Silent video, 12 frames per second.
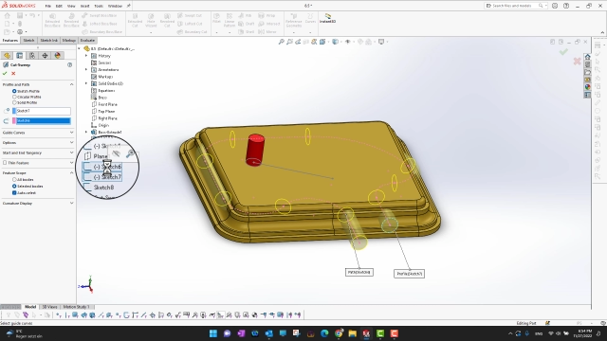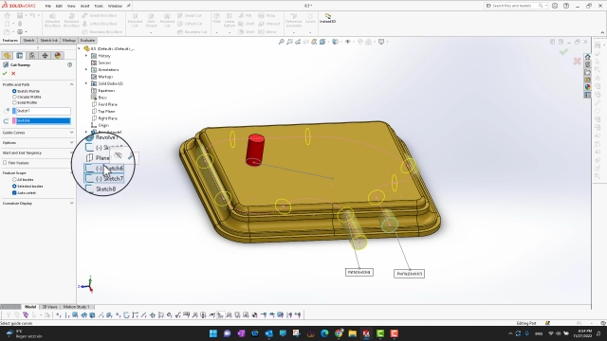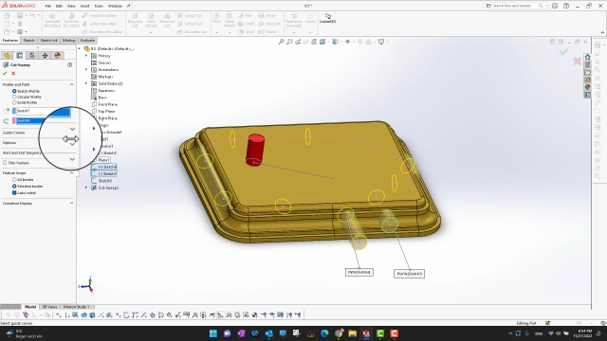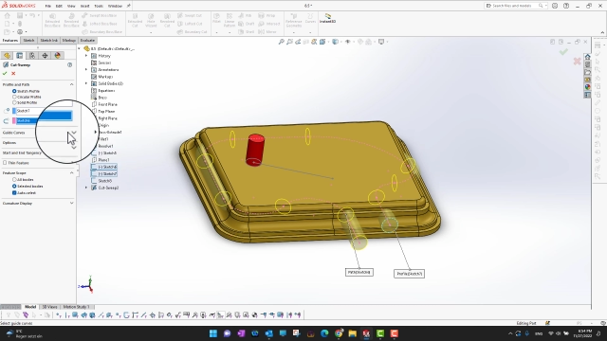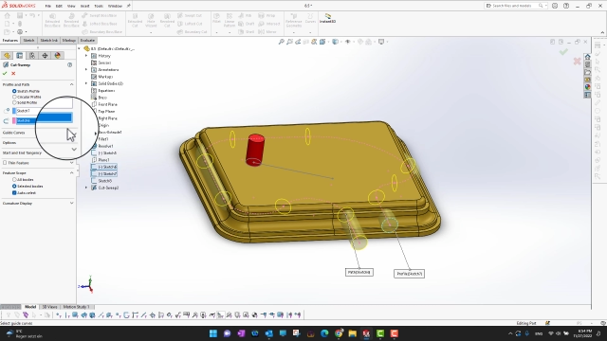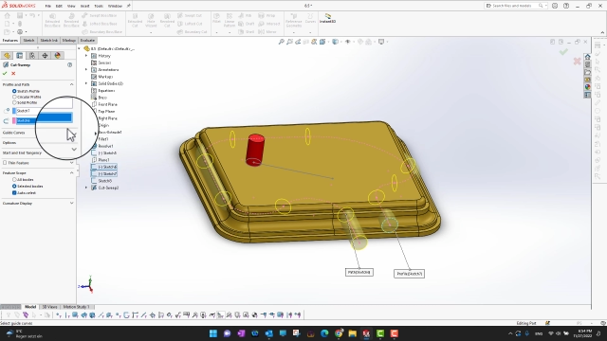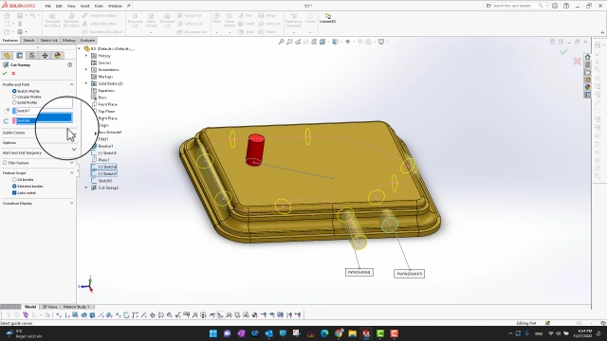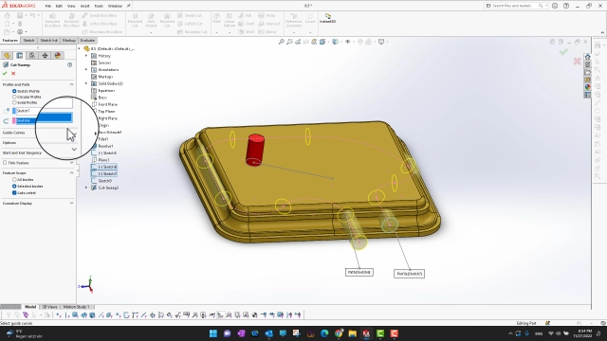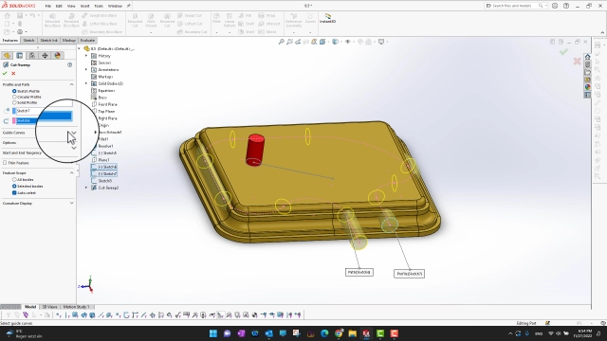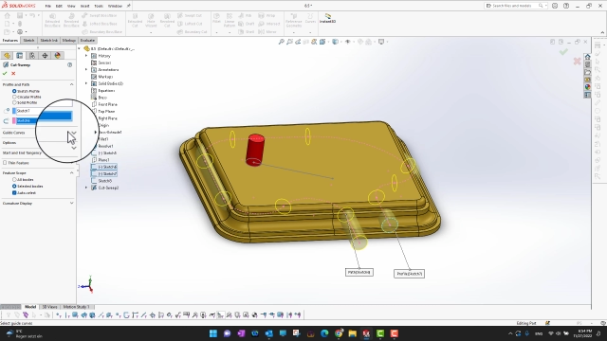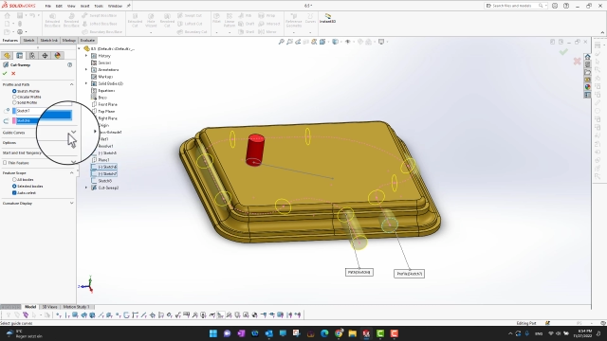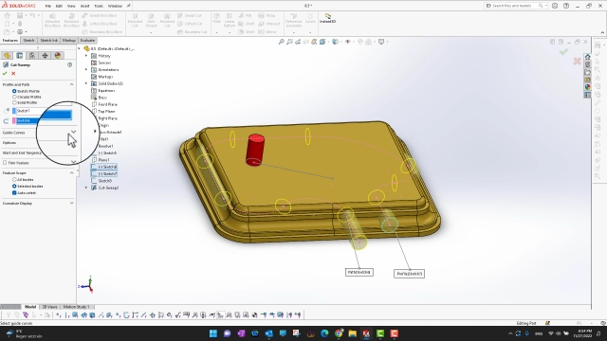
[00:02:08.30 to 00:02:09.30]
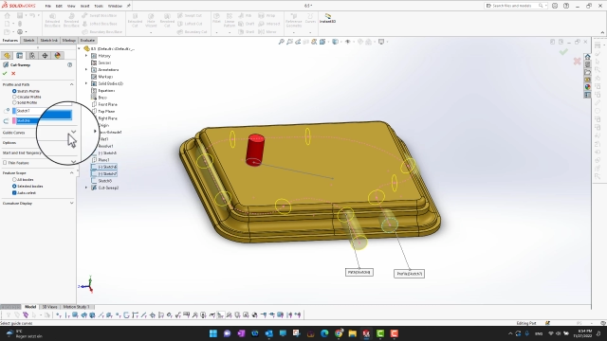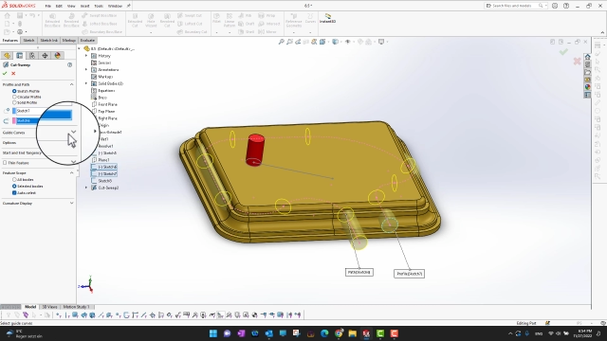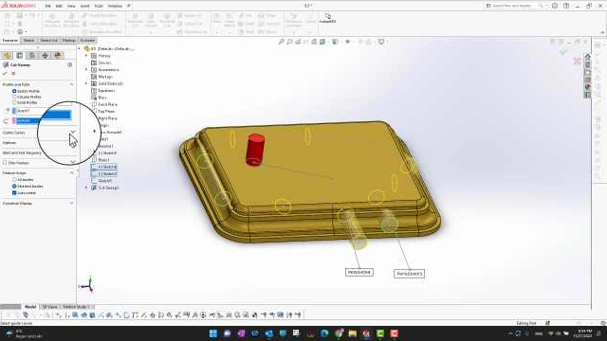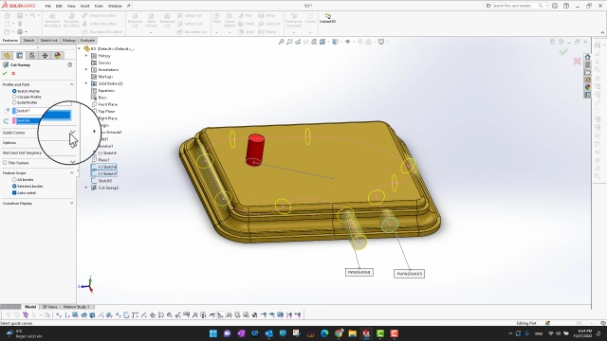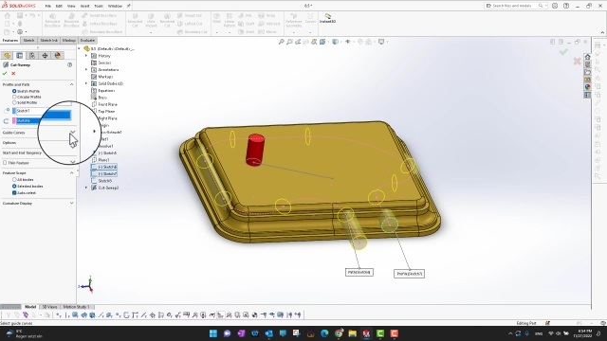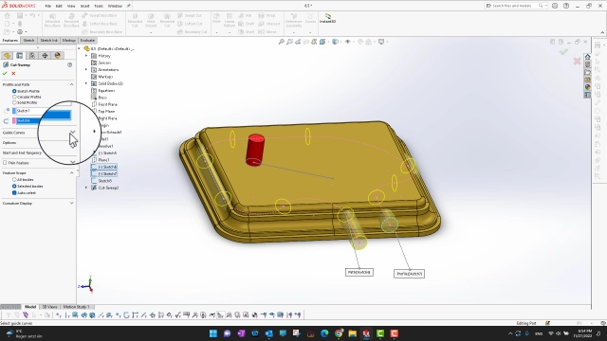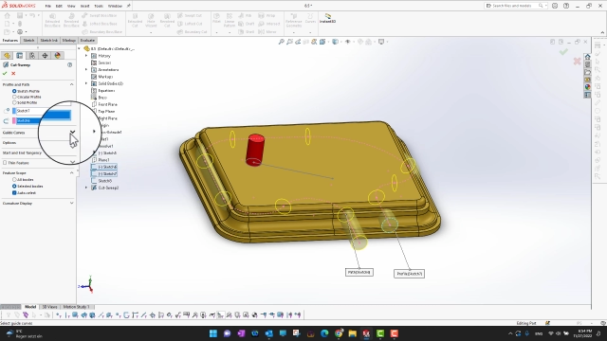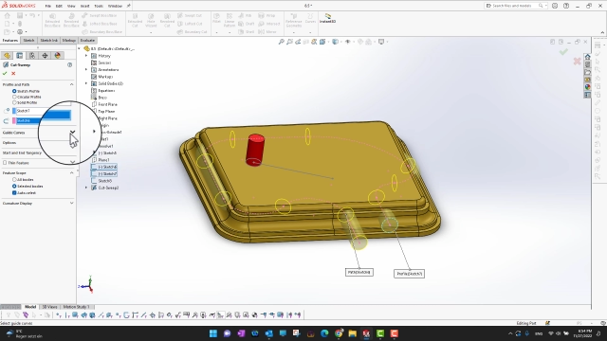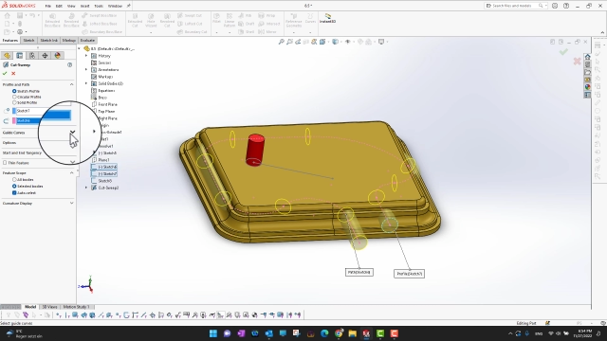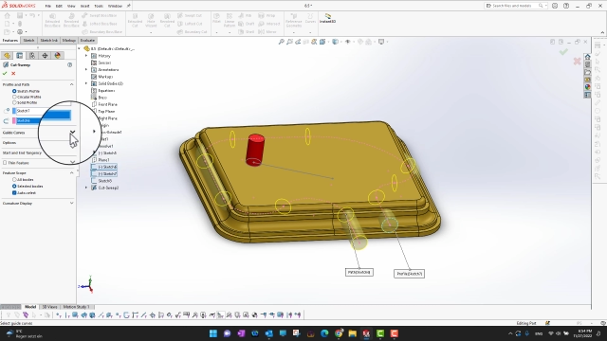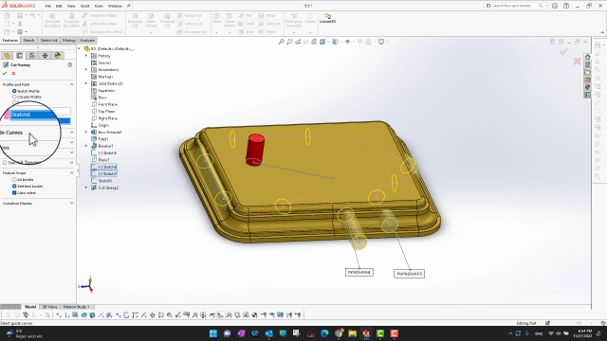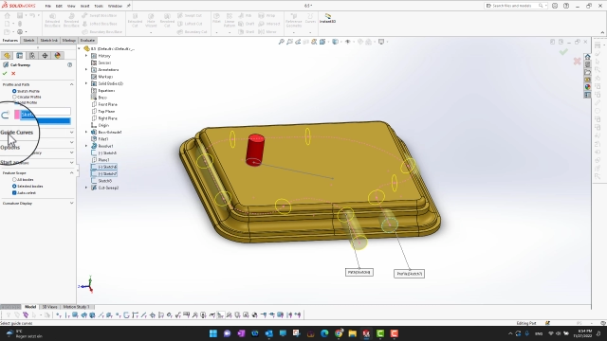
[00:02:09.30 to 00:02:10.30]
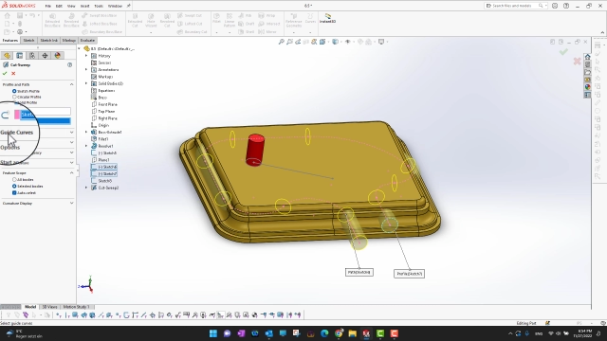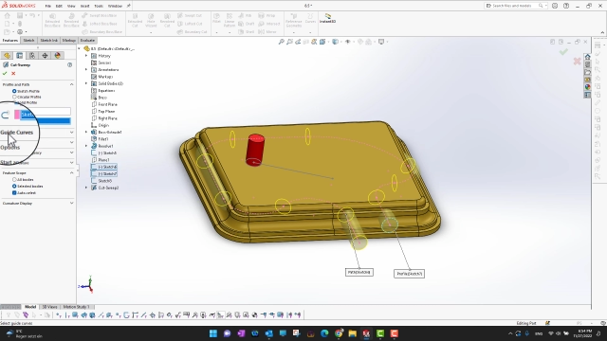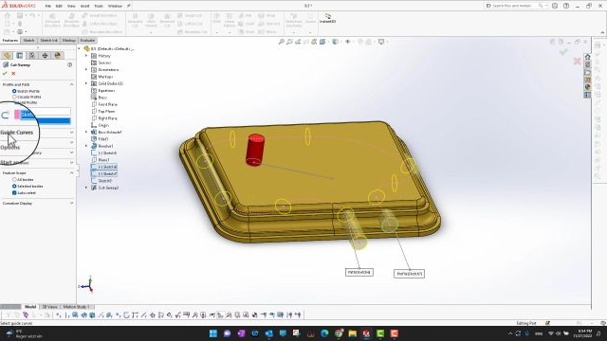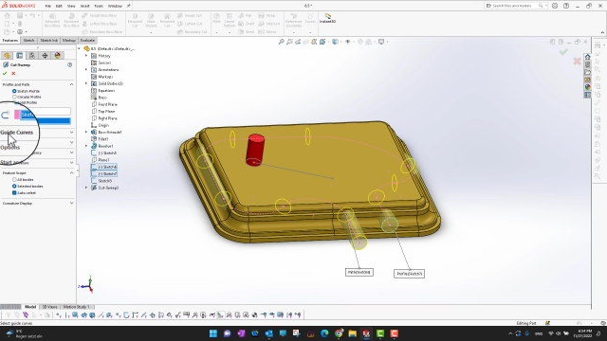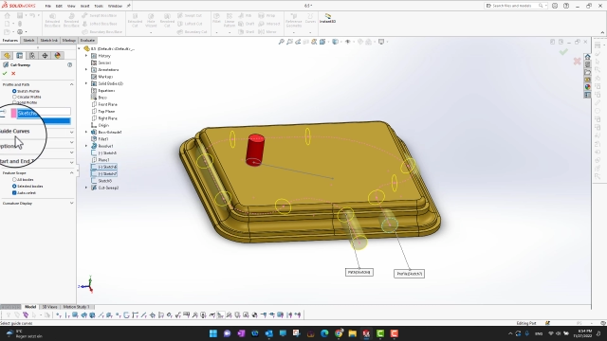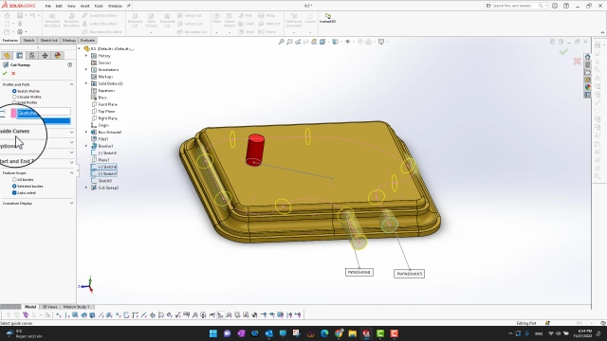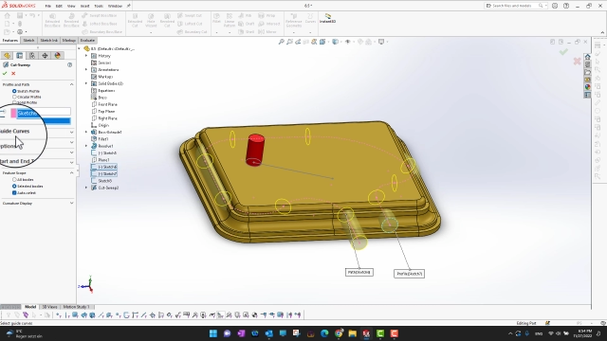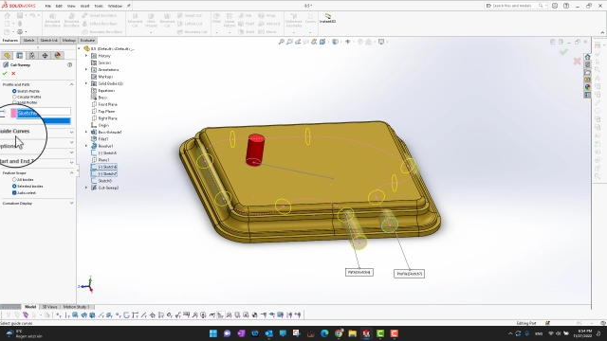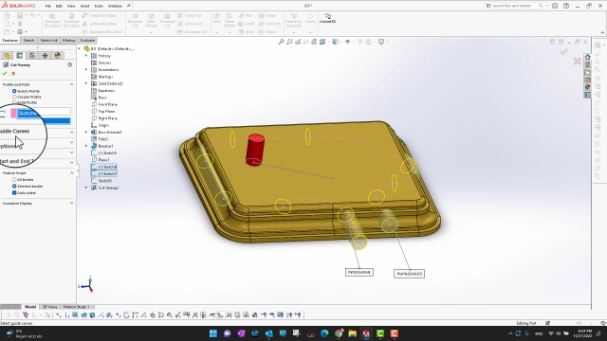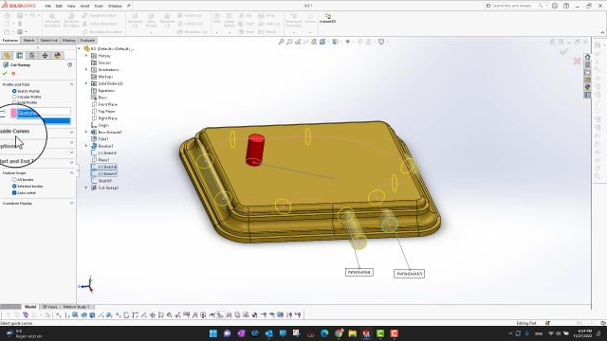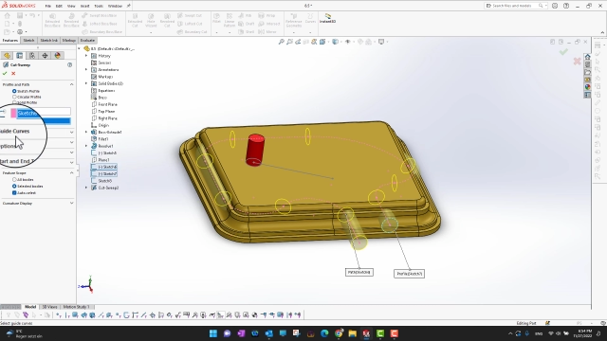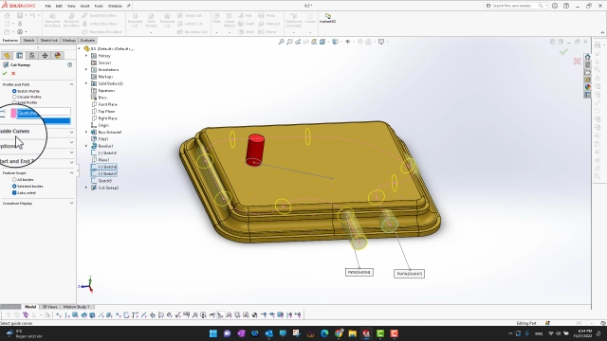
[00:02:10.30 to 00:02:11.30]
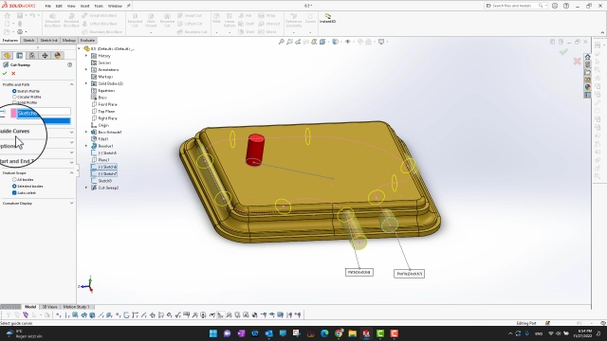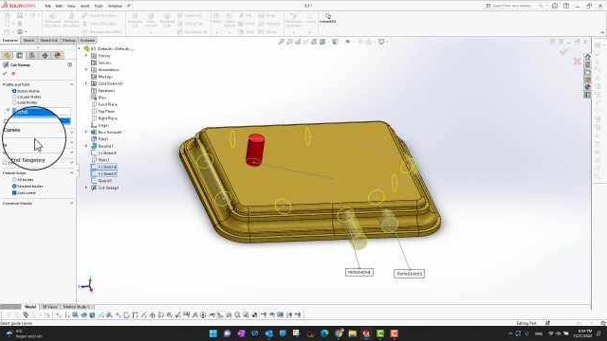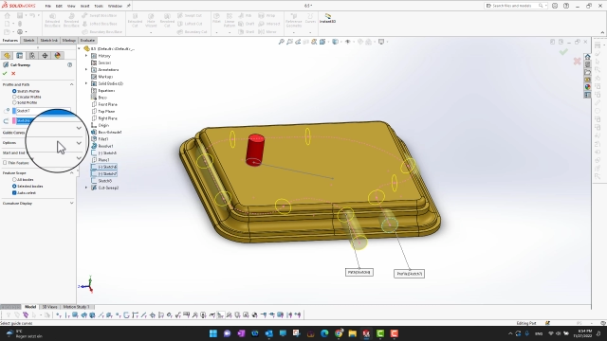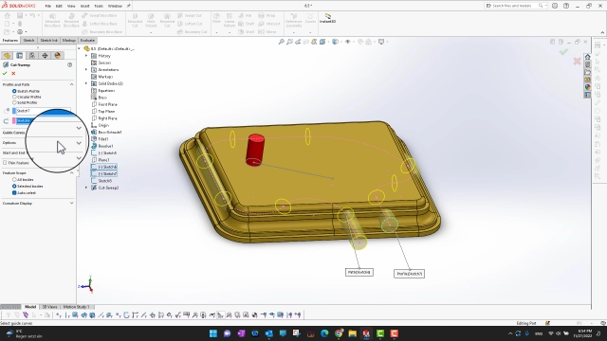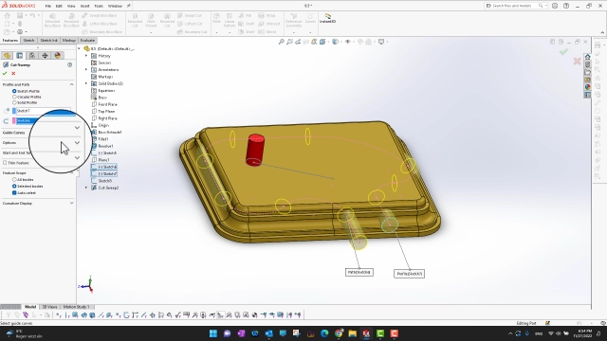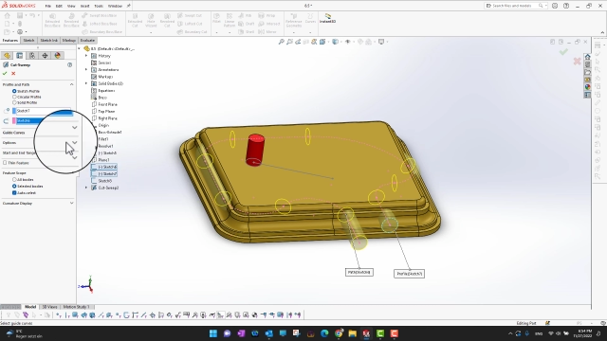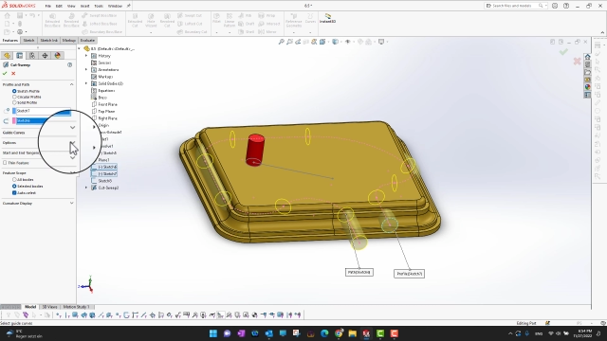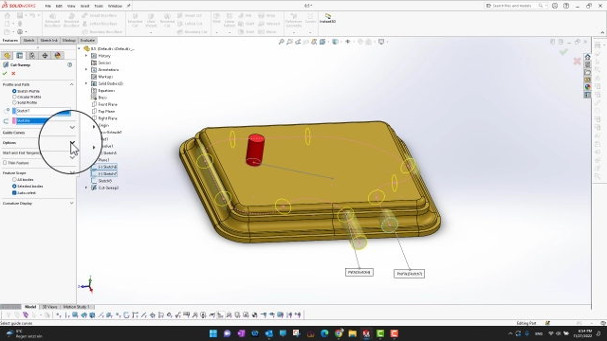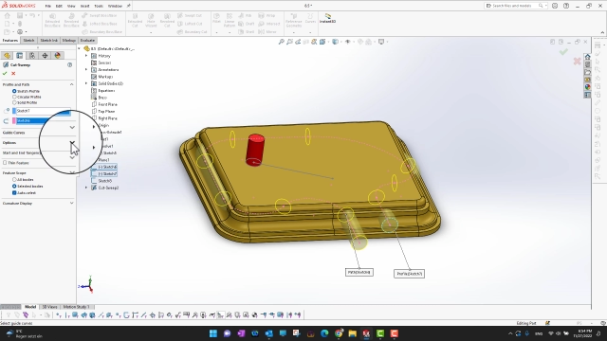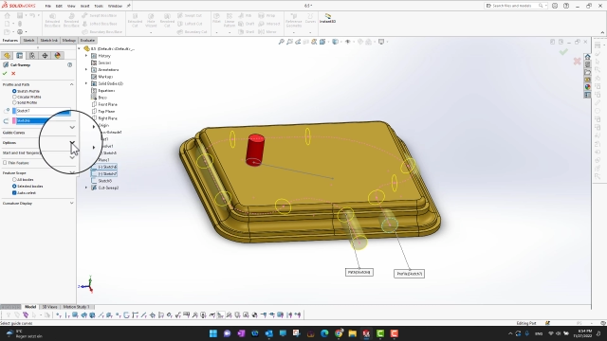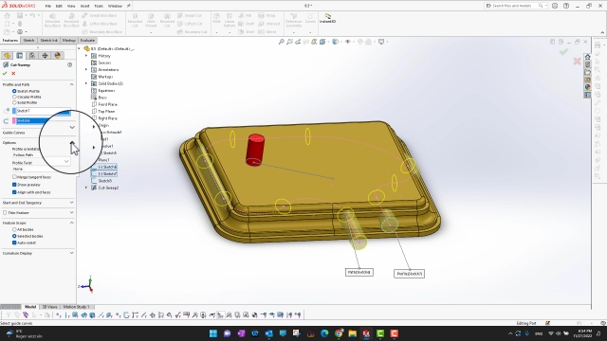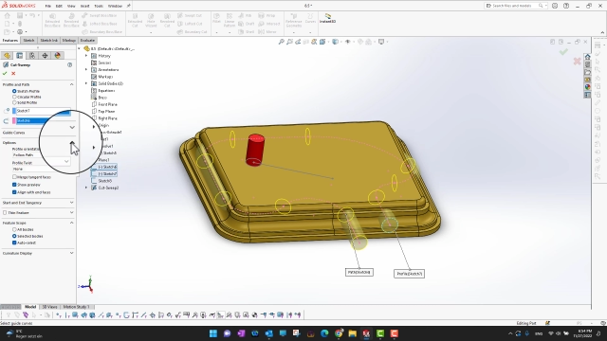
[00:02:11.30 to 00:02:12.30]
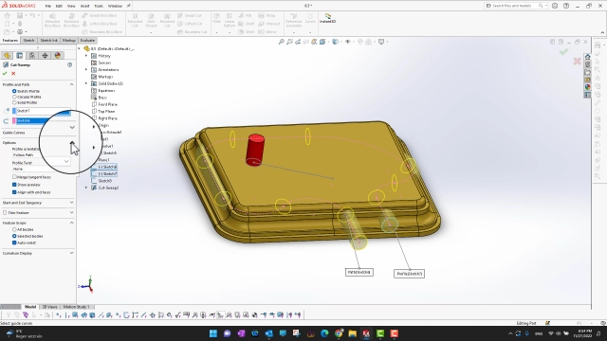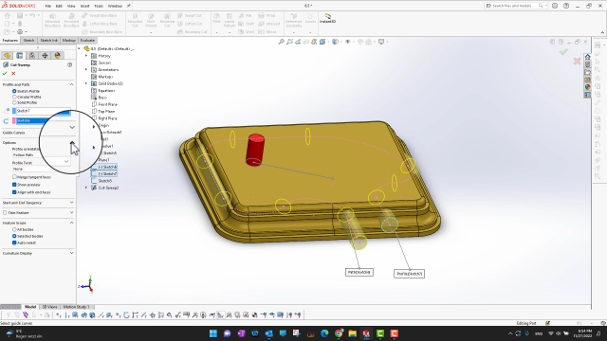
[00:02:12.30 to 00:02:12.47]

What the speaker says: No face is visible, so there are no lips to read.